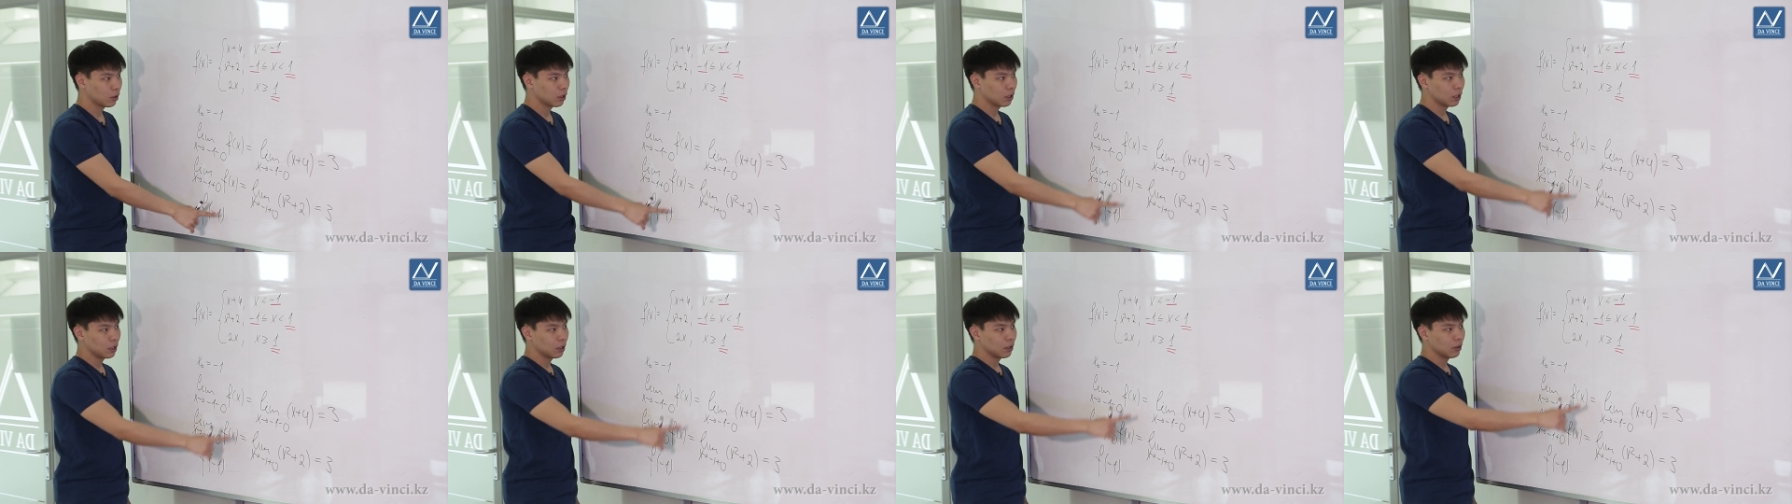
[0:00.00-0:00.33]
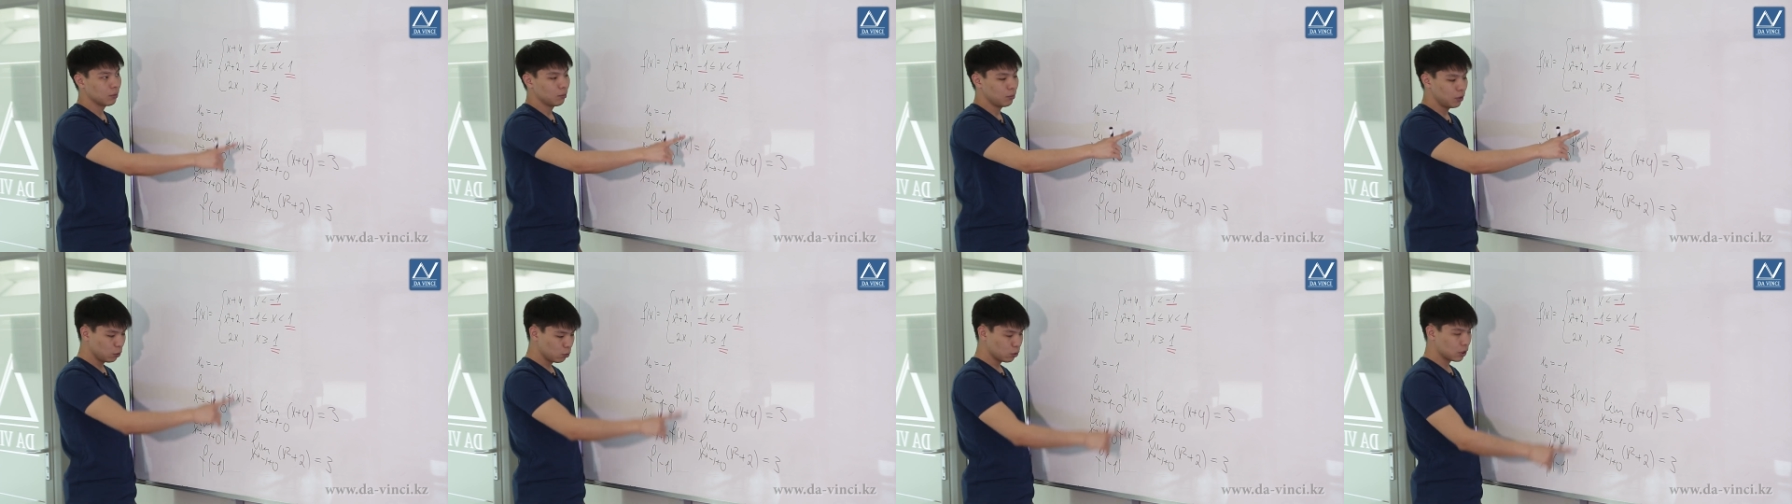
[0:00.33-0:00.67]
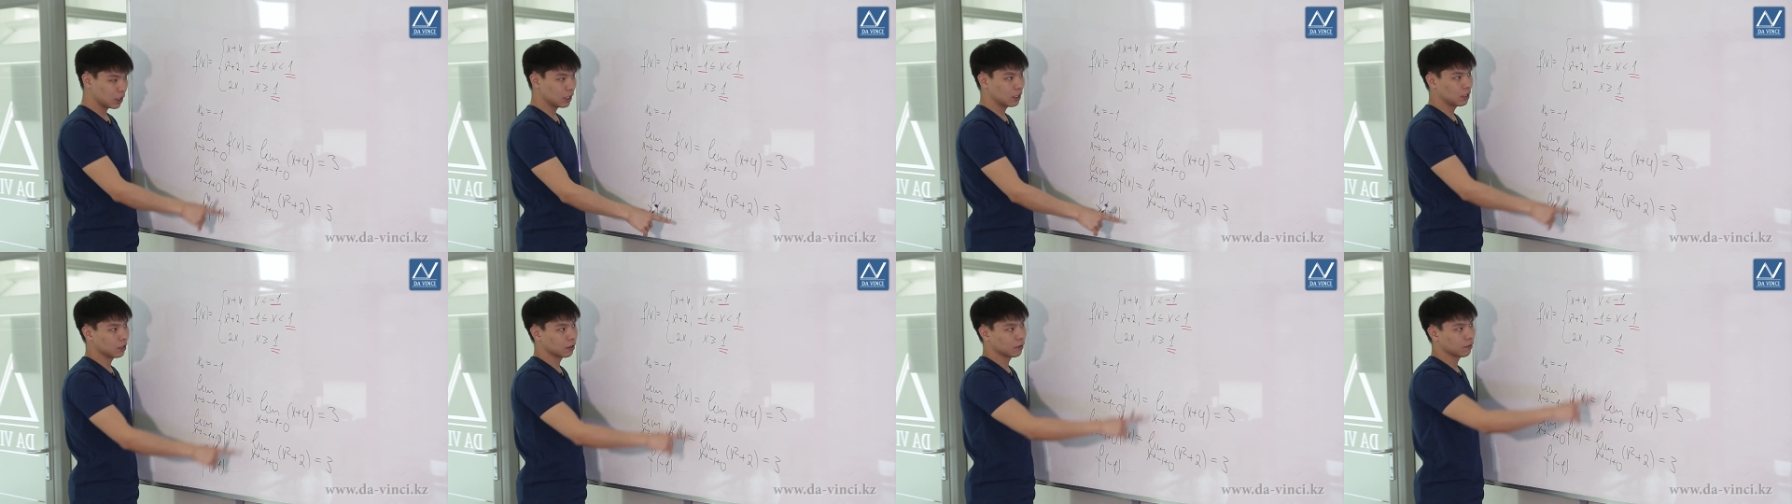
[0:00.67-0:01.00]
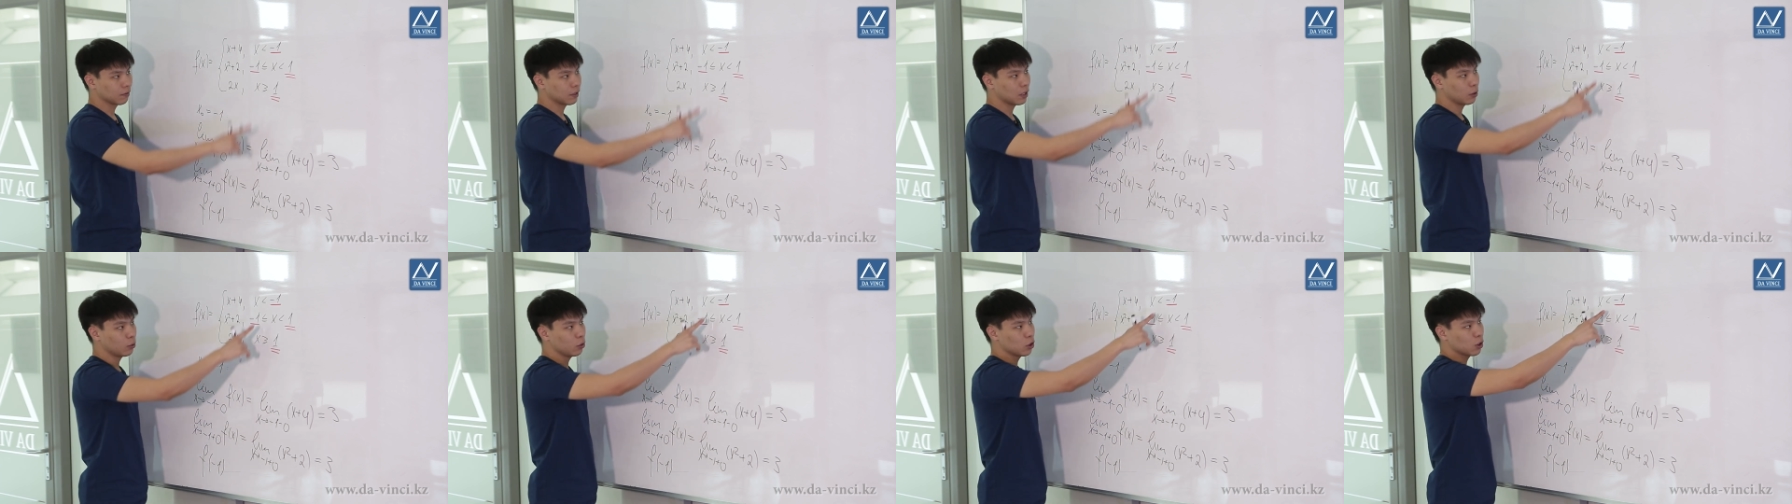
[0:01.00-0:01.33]
here, which of the
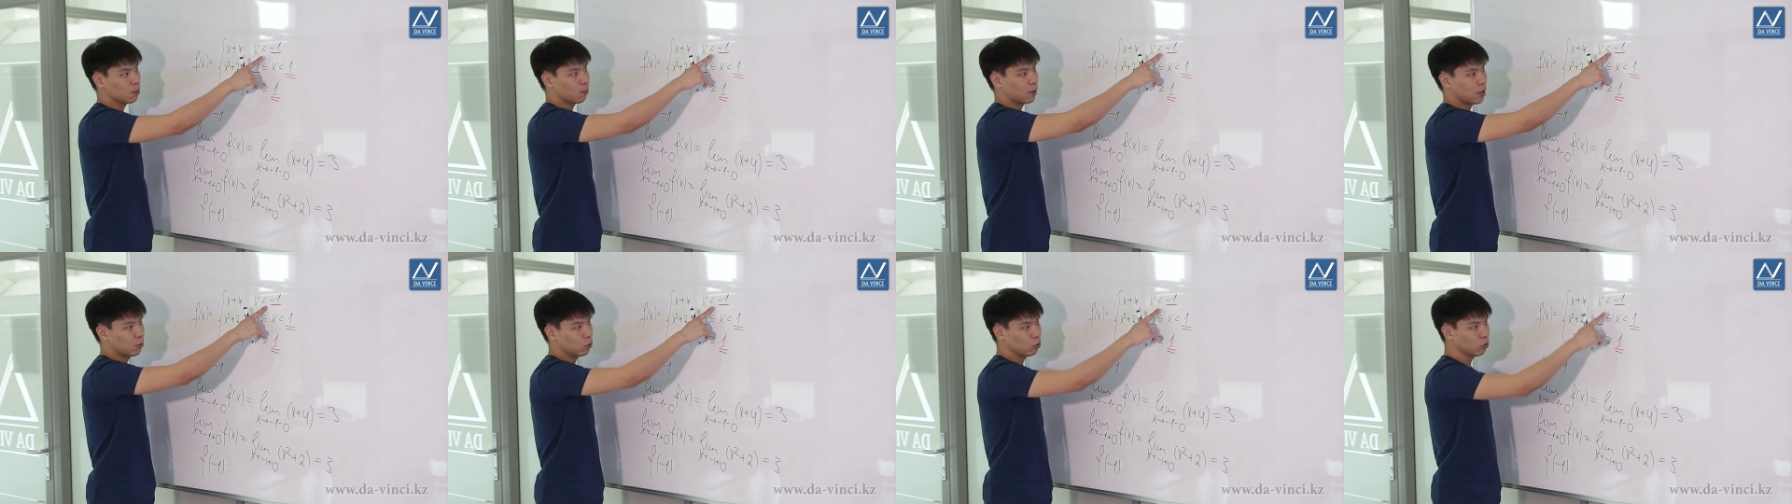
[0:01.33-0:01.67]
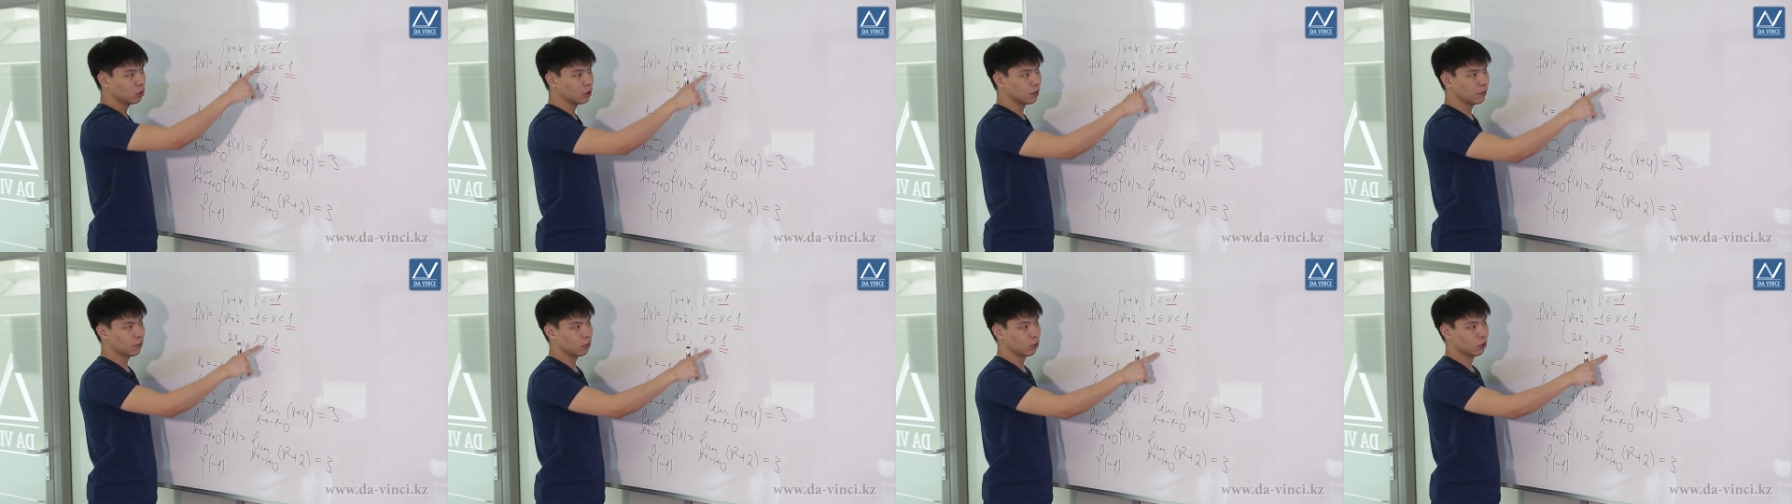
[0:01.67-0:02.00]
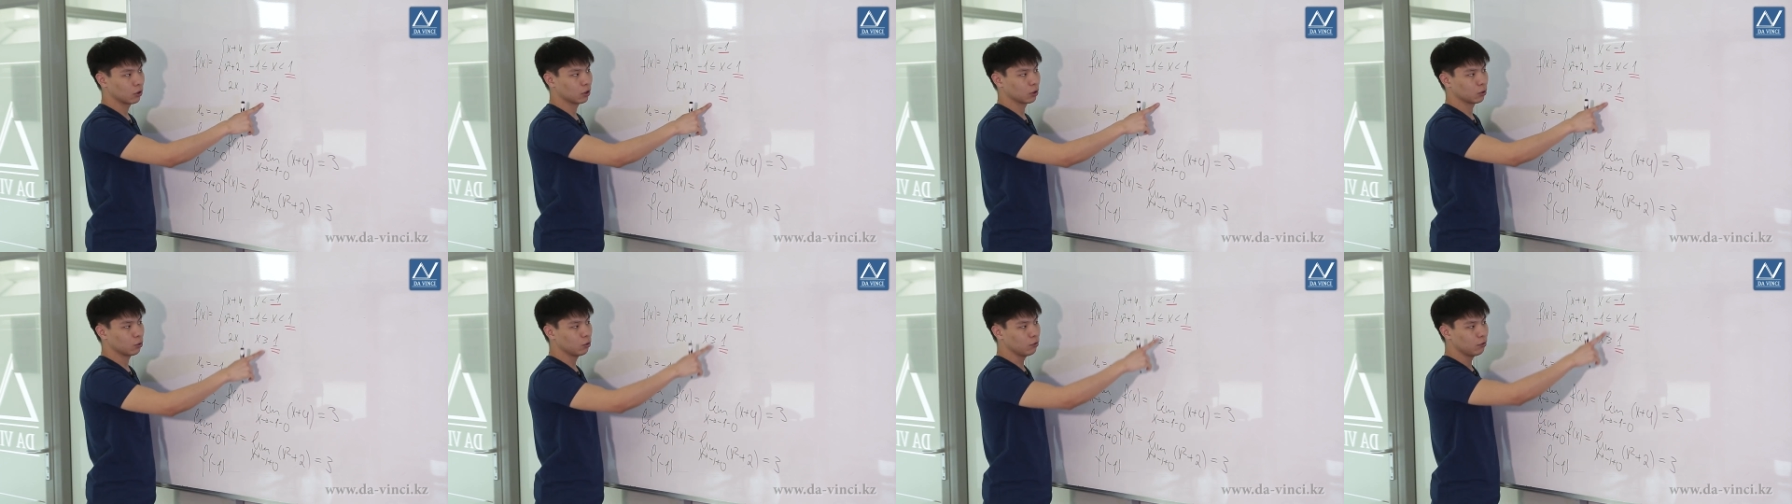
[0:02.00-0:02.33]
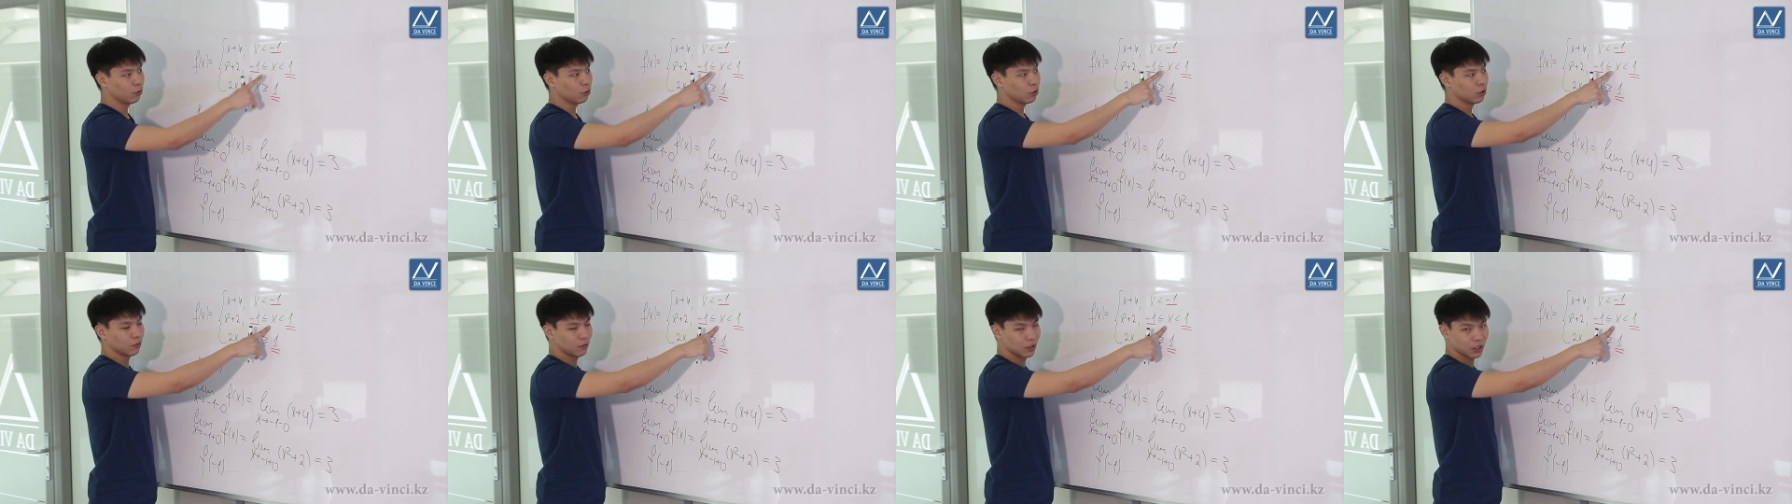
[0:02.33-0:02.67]
intervals includes
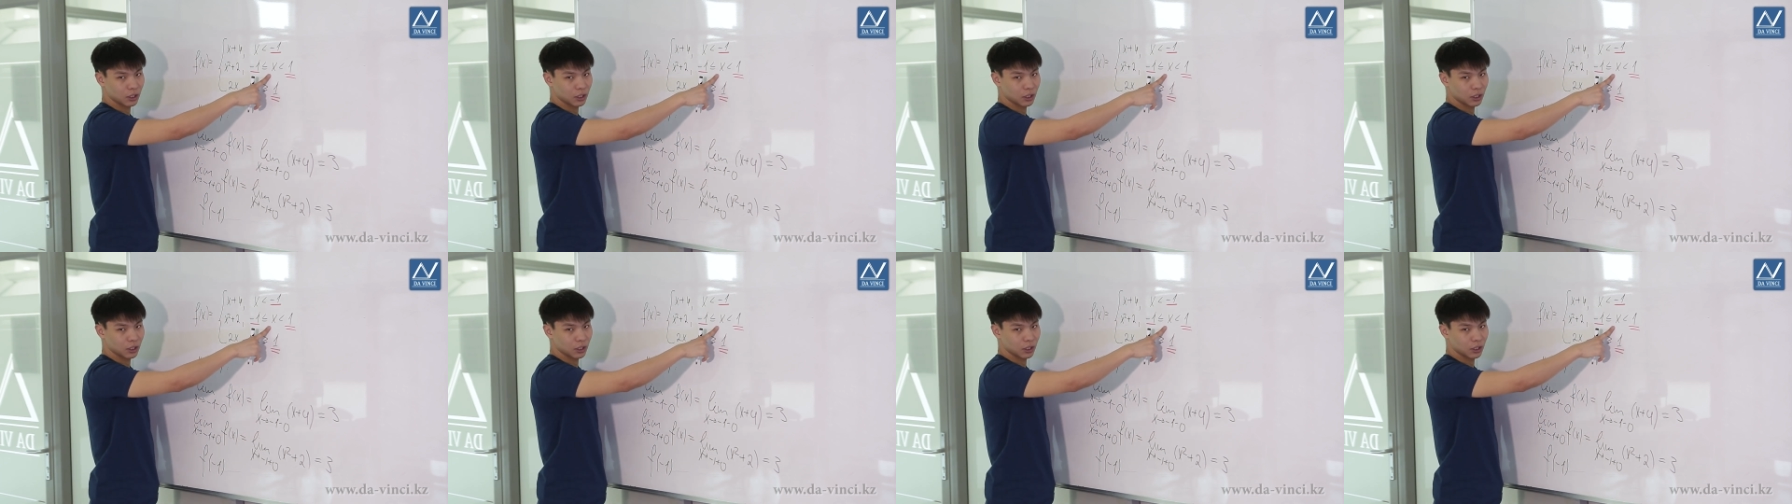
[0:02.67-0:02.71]
-1?